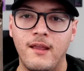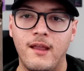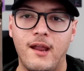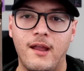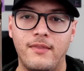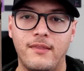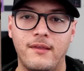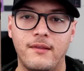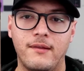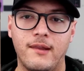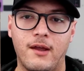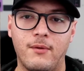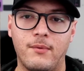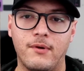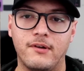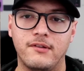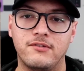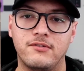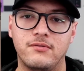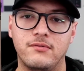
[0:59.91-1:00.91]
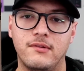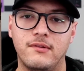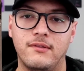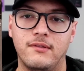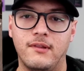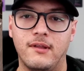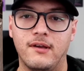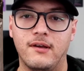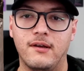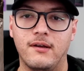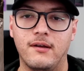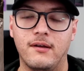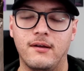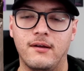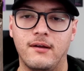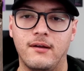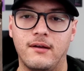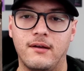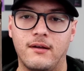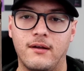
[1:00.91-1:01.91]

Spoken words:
and then I wanted the